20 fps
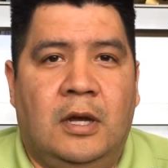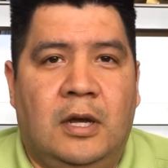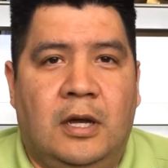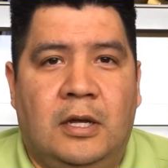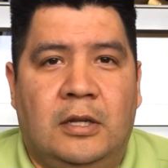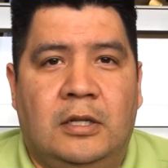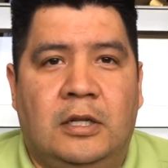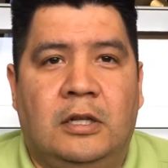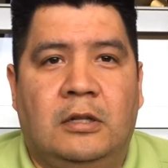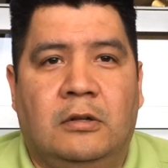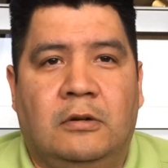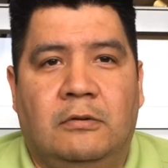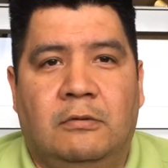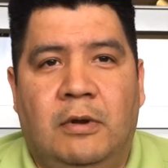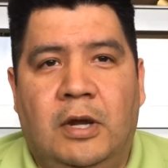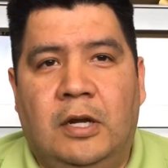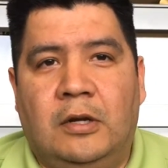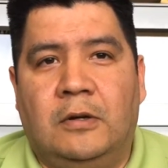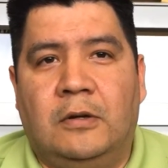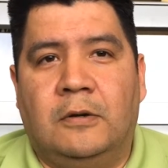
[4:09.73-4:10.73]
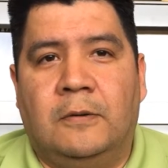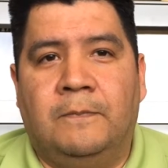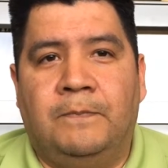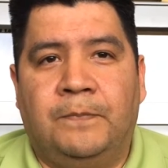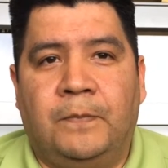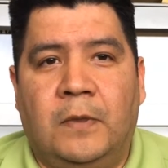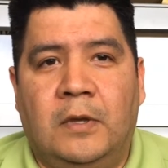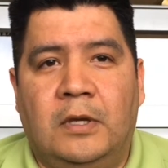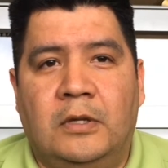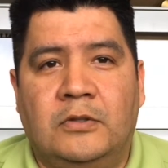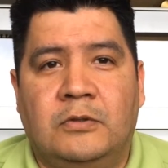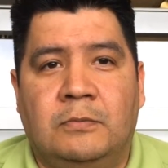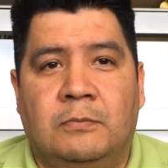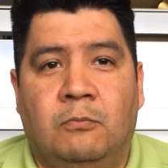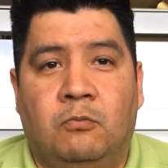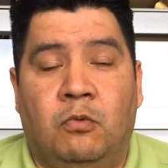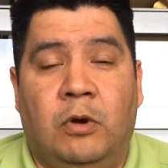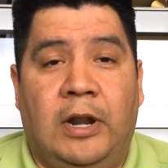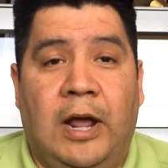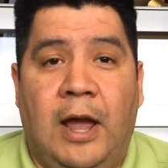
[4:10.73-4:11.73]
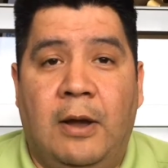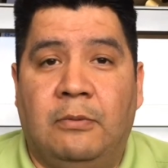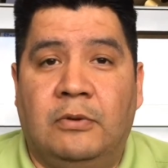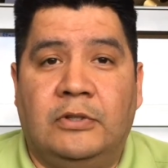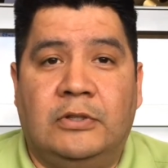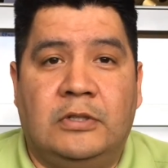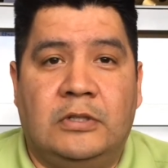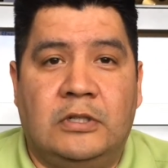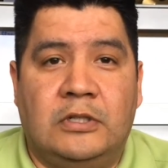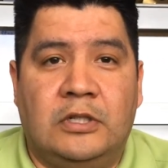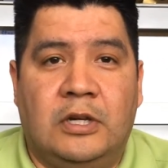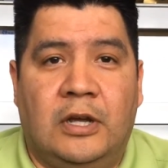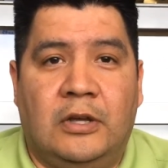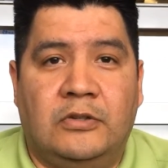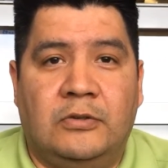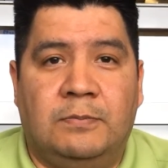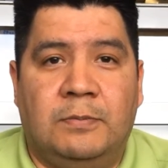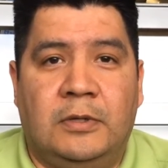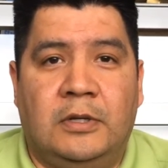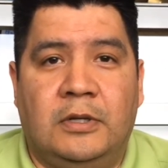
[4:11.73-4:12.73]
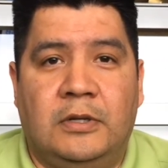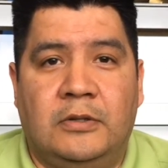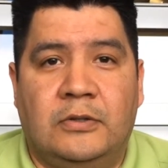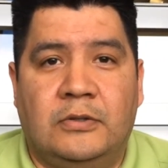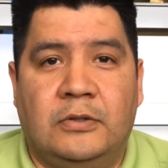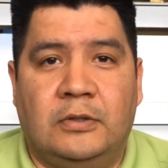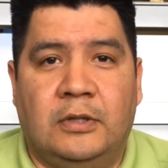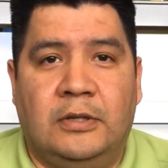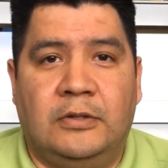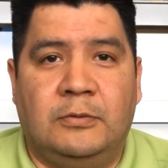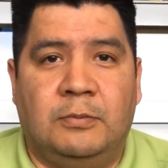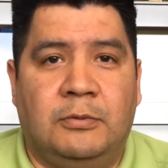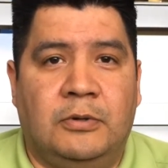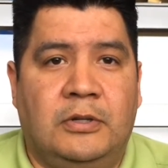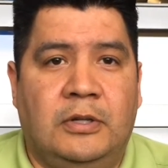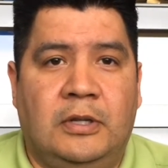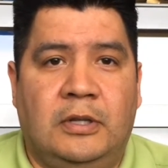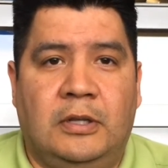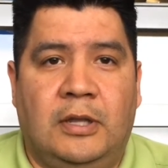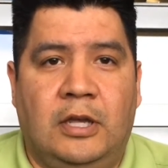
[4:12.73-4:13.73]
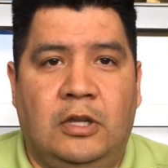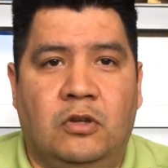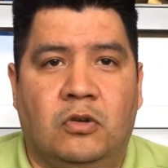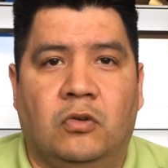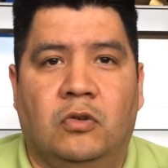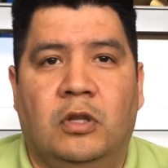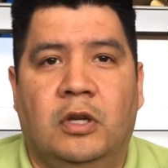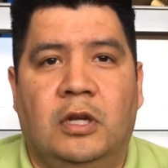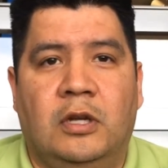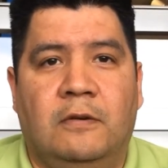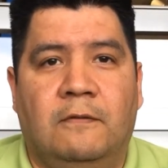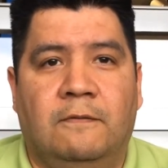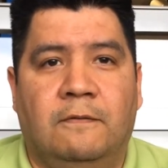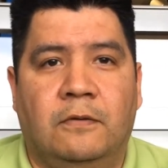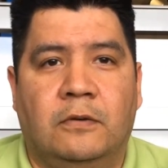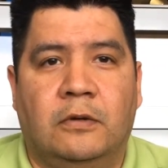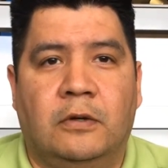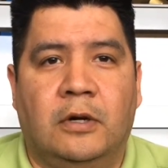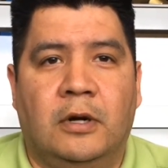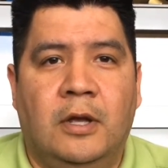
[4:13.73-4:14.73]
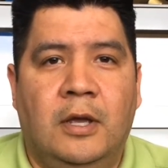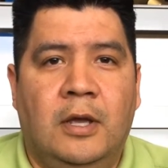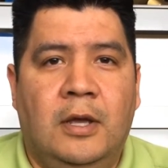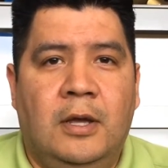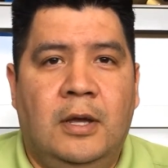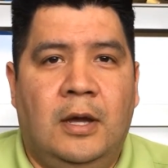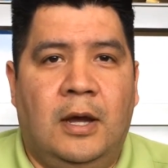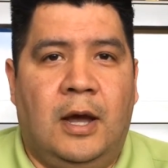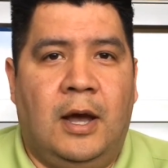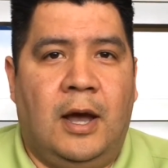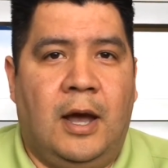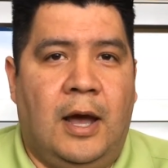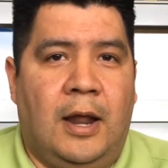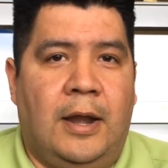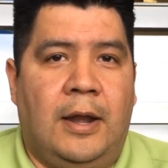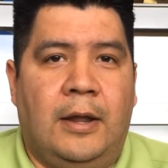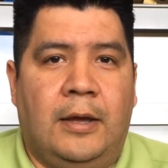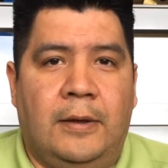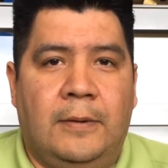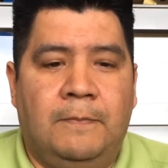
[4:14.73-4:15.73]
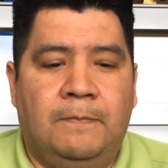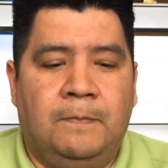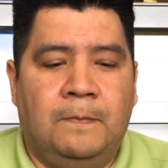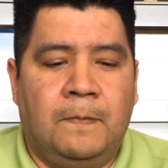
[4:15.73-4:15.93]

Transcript: Dealer Rater is what I would suggest, because let's pretend that you're looking for a Honda.